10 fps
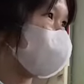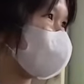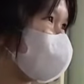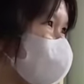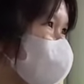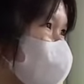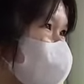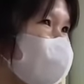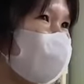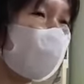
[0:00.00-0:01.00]
Sorry,
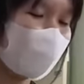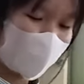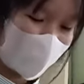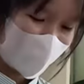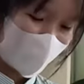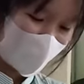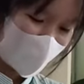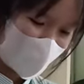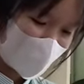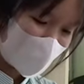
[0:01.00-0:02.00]
no,
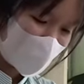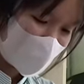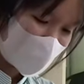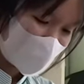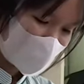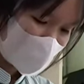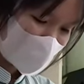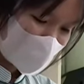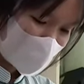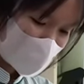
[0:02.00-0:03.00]
no, uh, no Thai.